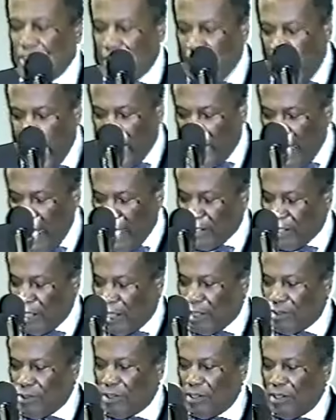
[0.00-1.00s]

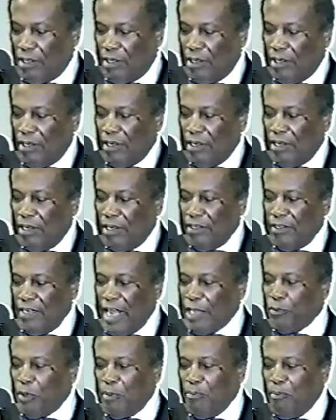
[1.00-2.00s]
Dialectics.
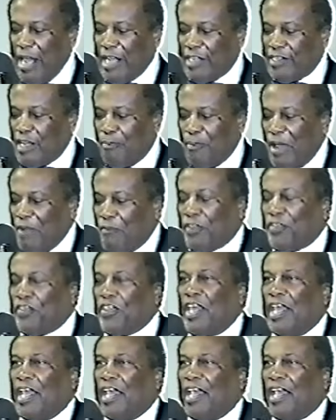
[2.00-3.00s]
That's what makes up
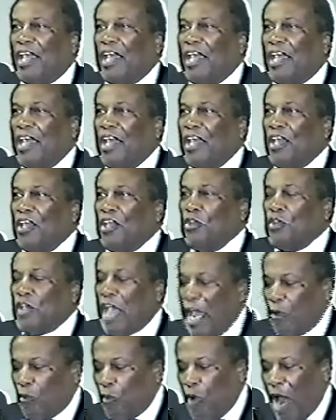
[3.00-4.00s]
everything. You
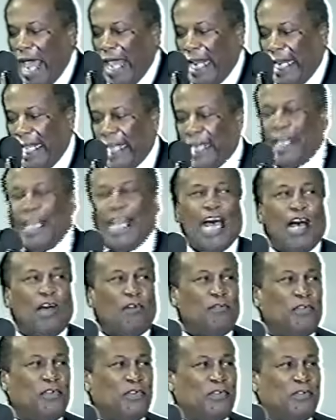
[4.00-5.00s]
got right and
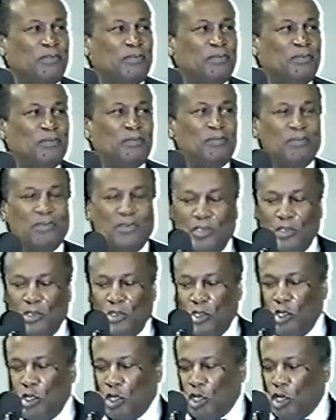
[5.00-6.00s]
left,
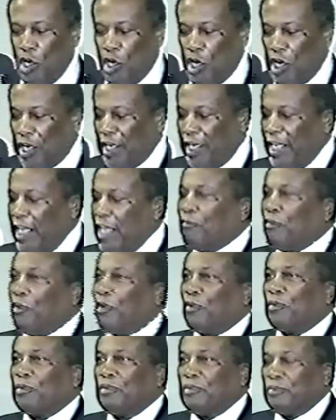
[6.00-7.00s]
good and
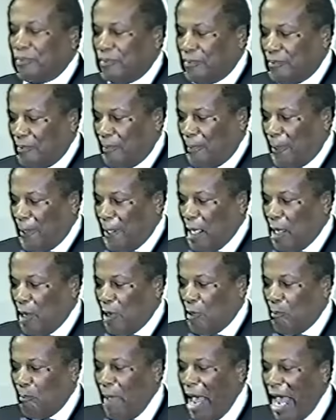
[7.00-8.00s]
evil,
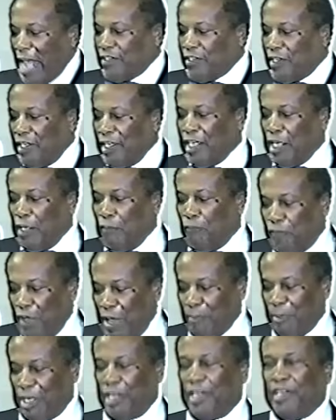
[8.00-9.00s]
masculine and
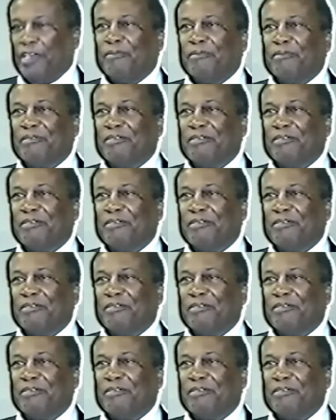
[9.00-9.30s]
feminine,